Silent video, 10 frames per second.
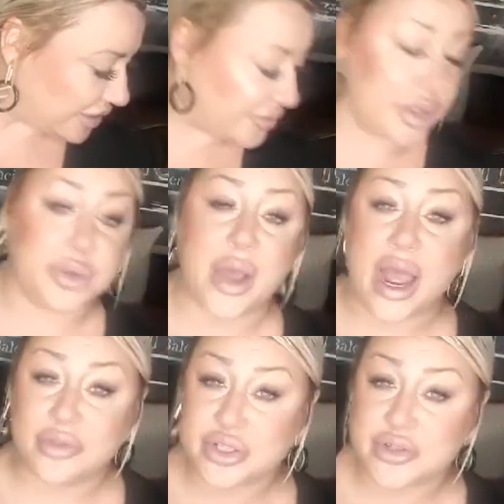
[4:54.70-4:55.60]
you at the
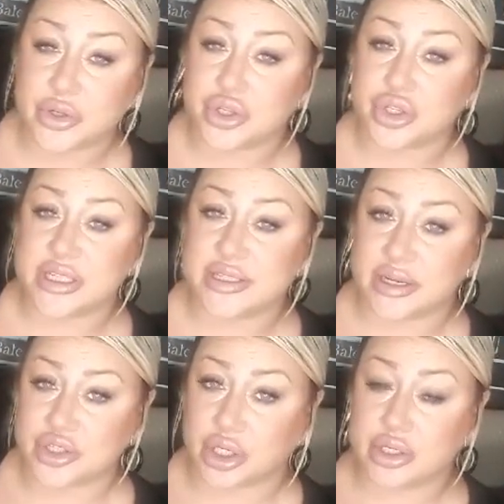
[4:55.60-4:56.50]
surgery
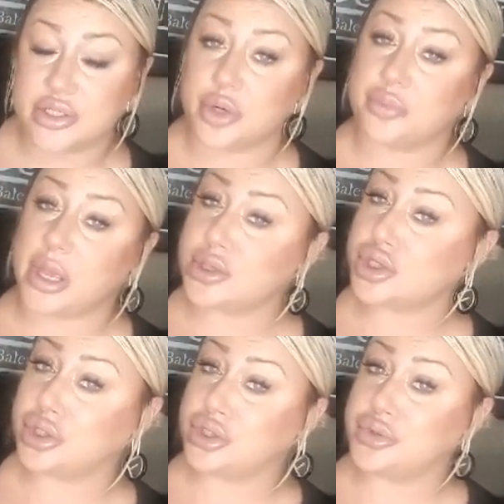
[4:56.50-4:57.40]
center, so make sure
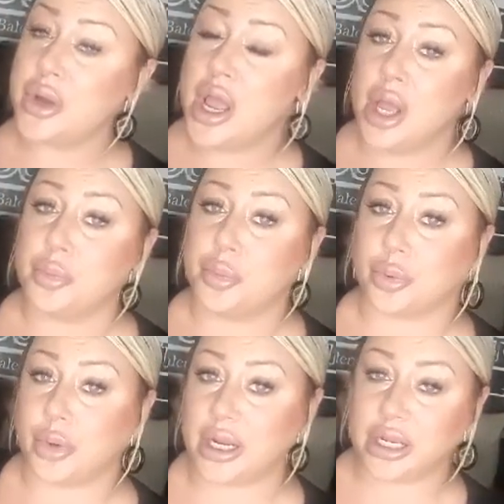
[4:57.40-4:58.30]
you
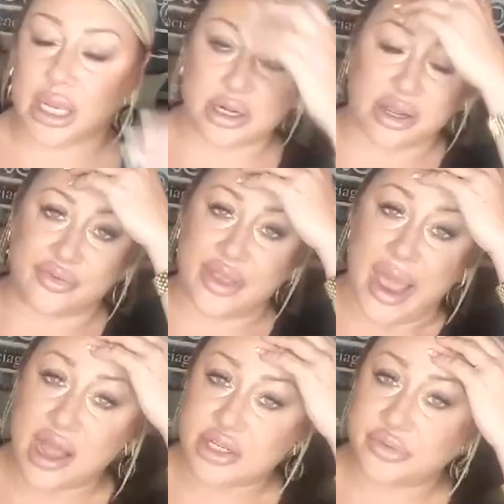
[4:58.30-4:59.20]
bring enough
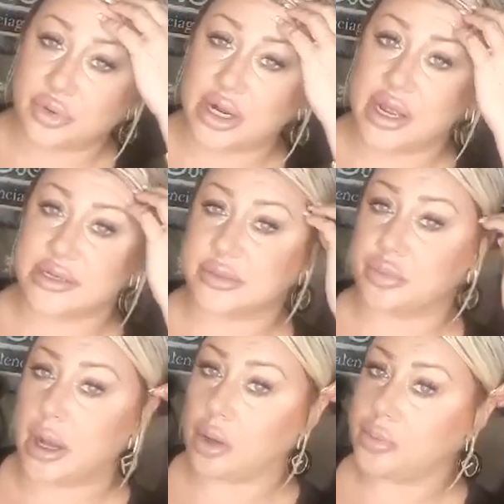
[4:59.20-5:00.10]
cash for it as well,
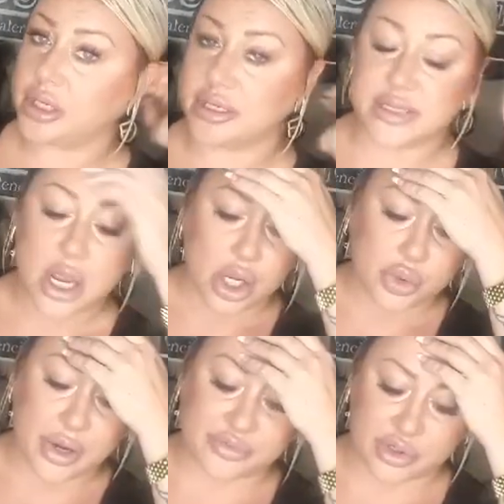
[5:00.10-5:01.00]
because
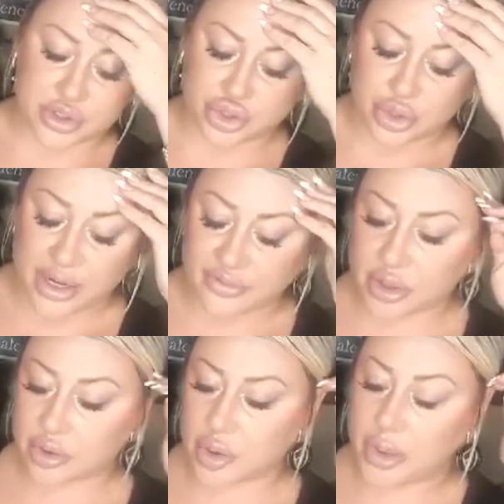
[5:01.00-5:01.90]
whoever is driving you or
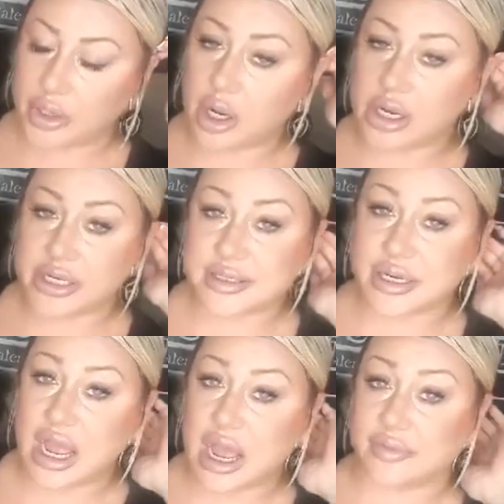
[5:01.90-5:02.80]
whatnot is going to
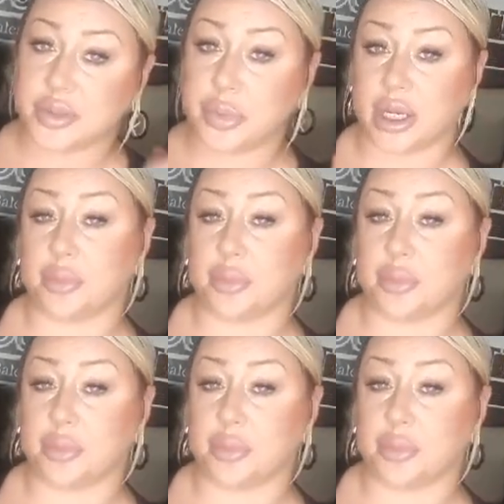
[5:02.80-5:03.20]
have to pick up your